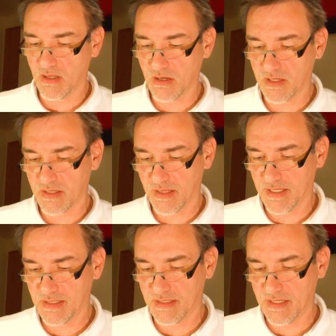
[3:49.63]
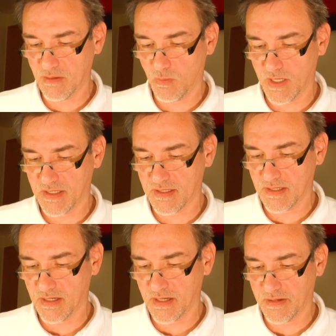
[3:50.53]
look. Let's see what
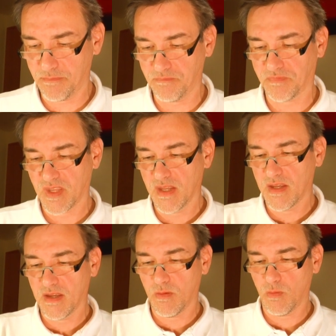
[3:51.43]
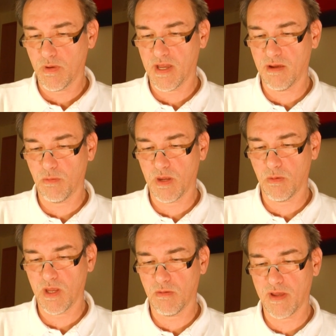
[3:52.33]
here
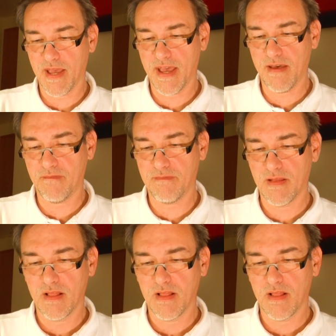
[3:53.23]
we have.